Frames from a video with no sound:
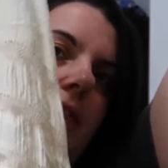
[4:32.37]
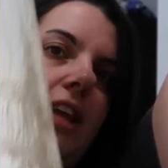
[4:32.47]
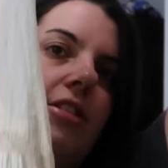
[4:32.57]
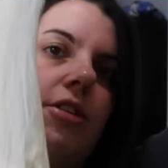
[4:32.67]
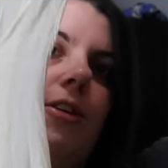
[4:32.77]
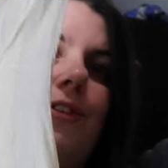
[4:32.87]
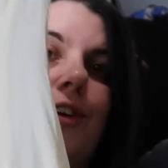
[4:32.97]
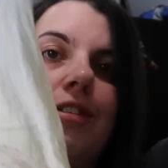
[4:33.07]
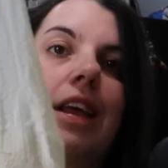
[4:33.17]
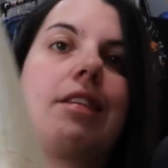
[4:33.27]
This sold
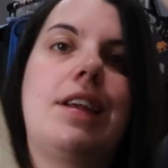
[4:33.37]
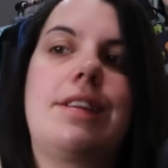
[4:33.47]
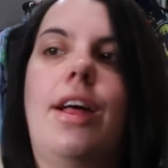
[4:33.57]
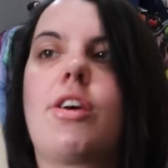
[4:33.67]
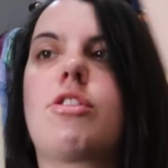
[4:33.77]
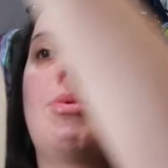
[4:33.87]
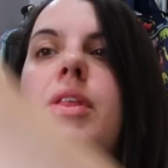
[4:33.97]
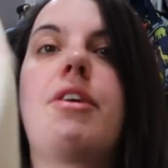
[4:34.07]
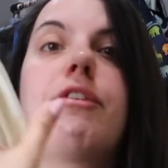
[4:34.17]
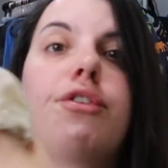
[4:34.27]
for $16
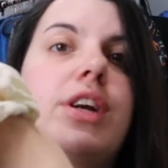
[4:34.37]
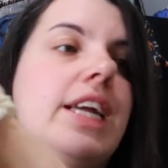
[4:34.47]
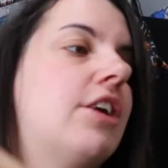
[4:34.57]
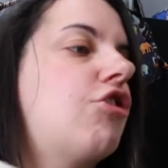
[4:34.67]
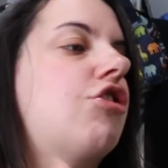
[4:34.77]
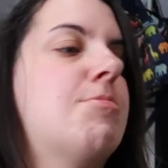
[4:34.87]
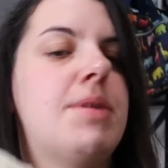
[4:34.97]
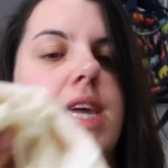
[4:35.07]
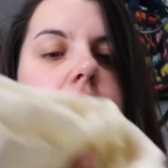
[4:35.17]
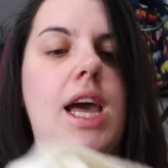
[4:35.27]
with free
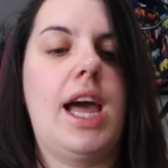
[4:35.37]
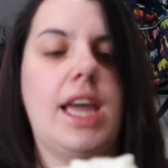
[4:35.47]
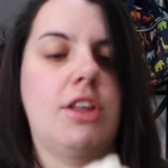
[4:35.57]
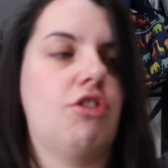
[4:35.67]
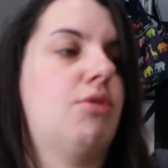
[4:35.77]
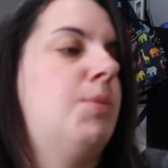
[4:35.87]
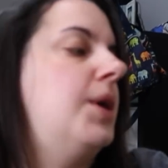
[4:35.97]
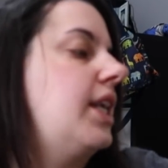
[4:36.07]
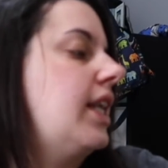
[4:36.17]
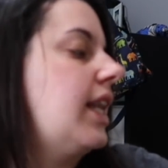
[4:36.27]
shipping. I just
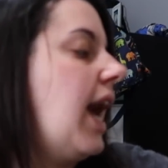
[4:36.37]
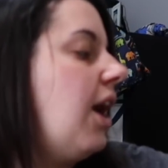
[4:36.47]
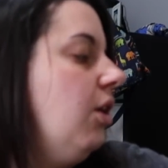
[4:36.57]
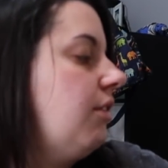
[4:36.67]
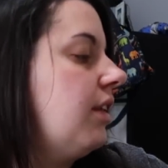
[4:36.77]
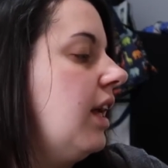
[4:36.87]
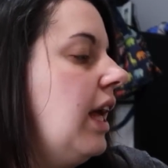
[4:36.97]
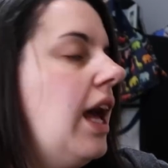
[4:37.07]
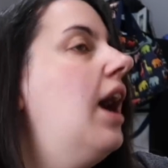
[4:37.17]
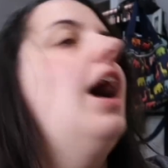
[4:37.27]
wanted it out.
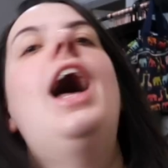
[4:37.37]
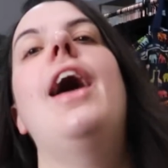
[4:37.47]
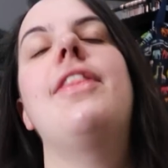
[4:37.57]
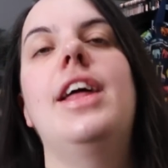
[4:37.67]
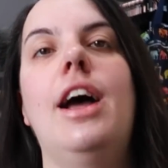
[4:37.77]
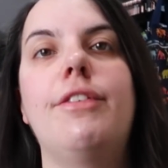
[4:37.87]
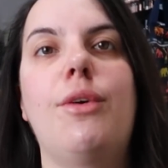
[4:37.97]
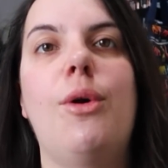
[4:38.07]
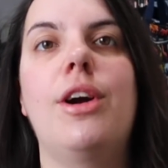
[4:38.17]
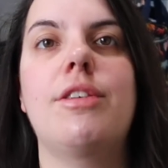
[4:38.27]
And then,
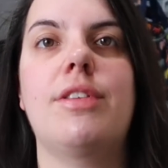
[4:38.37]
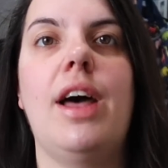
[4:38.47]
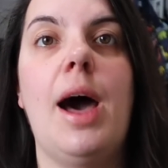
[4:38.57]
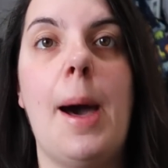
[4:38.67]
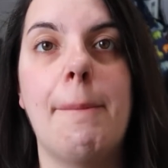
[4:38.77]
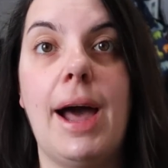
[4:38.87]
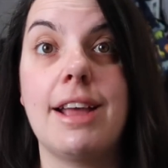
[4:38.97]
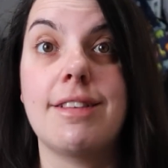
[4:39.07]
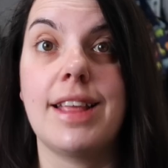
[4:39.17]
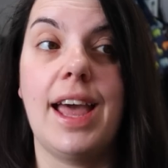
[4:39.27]
of course,
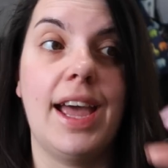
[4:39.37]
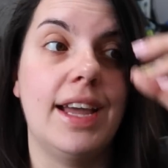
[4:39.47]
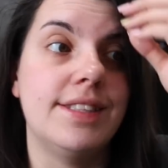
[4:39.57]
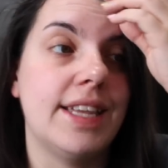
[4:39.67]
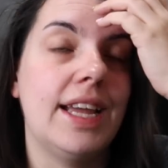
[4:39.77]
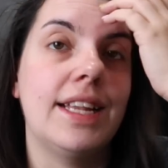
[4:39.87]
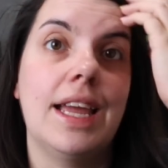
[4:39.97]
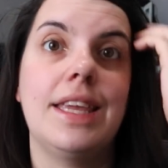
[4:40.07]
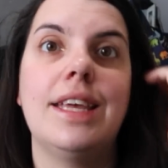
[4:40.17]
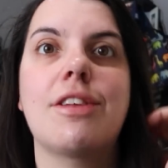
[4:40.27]
I said in
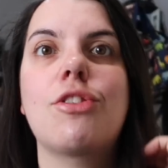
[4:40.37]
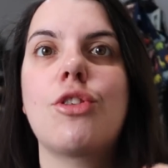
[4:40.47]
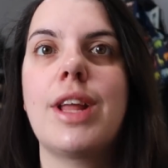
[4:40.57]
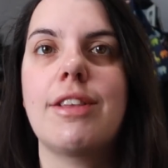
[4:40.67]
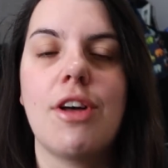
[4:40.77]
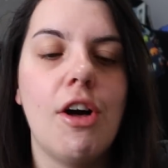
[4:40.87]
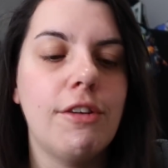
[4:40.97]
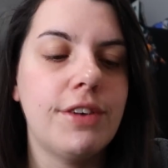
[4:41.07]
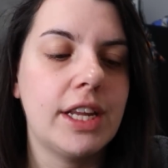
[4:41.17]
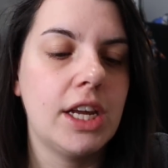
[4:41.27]
yesterday's
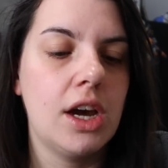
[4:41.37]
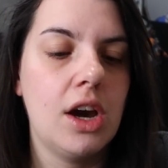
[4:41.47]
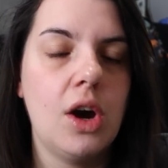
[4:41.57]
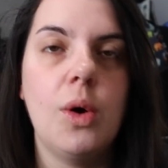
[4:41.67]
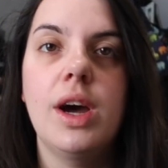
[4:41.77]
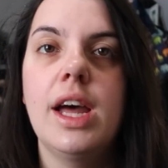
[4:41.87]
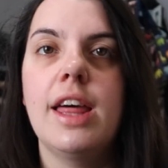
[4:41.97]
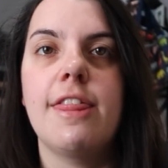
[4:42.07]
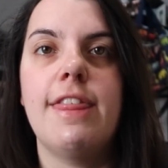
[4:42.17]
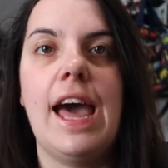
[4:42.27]
haul video
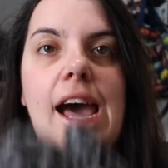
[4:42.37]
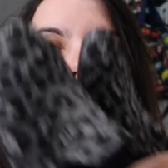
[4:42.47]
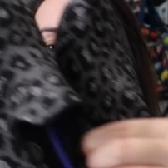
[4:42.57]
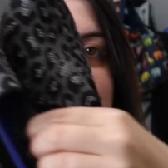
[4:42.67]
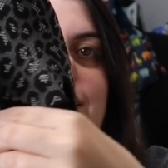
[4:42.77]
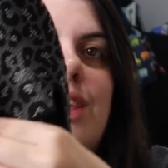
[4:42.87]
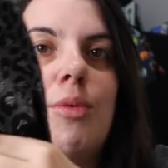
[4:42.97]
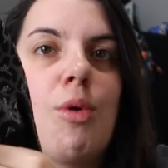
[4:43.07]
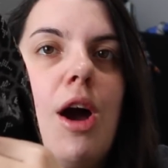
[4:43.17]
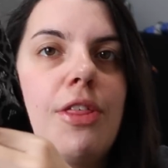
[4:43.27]
that the
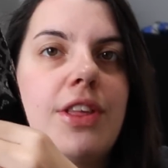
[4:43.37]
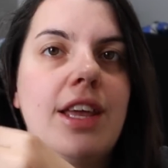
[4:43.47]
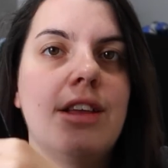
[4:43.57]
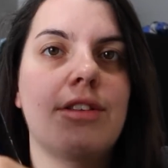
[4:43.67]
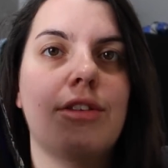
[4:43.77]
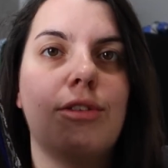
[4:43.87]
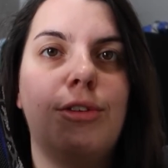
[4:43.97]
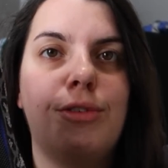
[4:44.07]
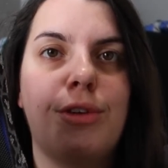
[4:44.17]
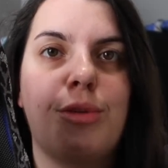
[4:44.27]
Rothy's
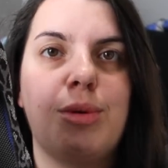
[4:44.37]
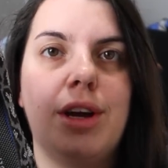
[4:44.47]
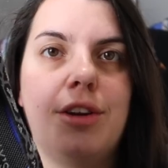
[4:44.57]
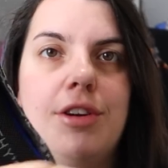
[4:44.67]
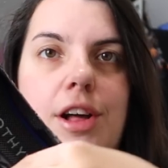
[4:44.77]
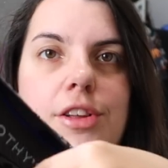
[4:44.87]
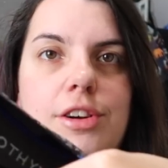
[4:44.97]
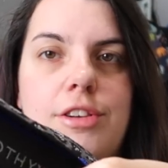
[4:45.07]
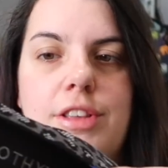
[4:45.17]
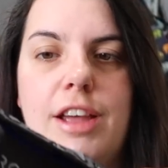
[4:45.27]
sold for
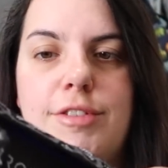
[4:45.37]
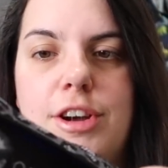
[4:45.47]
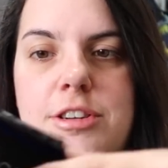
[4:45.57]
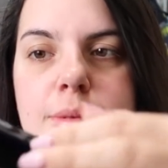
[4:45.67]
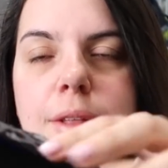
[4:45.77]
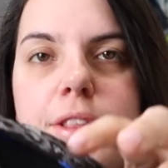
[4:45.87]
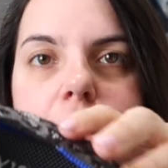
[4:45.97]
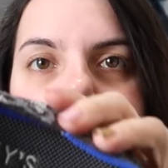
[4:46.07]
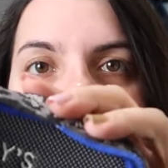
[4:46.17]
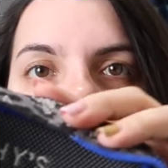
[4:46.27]
$300. I've talked about
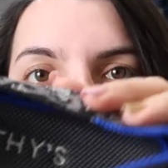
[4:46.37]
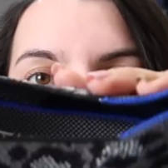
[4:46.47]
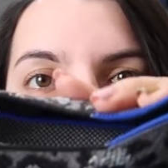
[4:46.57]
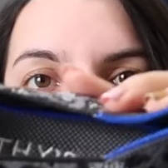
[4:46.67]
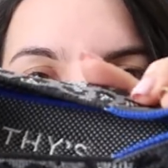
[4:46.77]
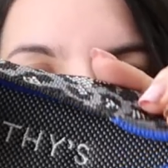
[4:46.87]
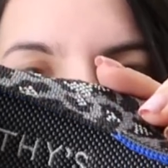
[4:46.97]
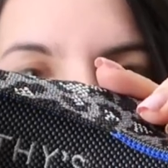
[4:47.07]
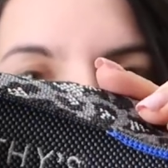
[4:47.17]
these so much.